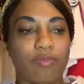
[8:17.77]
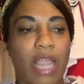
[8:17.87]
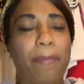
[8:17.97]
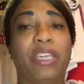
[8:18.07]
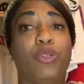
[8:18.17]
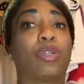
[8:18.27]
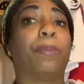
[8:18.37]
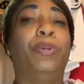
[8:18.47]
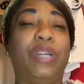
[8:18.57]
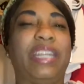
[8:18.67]
I mean, you could
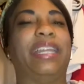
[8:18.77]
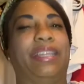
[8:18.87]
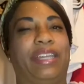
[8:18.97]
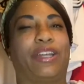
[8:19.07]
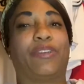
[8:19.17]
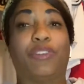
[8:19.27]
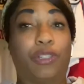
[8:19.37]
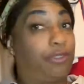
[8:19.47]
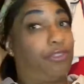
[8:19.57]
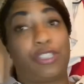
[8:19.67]
put it in there if
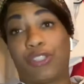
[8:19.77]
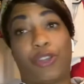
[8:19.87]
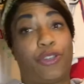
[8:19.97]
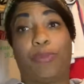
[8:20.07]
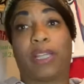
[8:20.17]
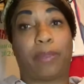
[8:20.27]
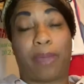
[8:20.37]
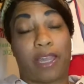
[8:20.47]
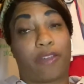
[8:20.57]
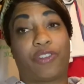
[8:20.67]
you just know you're about to
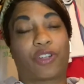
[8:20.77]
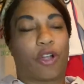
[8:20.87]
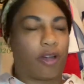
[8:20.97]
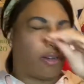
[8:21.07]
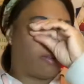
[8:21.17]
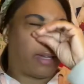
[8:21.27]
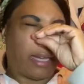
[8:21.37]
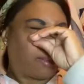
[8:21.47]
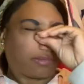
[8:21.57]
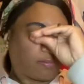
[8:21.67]
pay off your car. Okay.
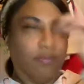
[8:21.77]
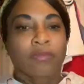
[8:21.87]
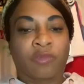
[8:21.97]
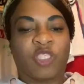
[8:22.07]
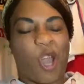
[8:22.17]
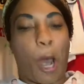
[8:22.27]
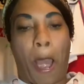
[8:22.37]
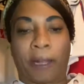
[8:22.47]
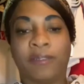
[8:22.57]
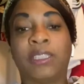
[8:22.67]
All right.
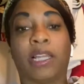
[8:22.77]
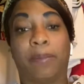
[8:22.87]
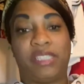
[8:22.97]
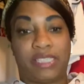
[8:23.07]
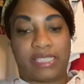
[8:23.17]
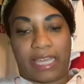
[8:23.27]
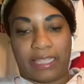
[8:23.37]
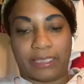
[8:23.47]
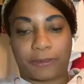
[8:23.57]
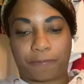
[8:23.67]
So let me just say
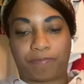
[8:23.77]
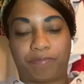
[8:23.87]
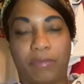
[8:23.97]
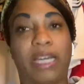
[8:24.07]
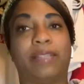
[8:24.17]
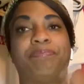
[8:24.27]
this, but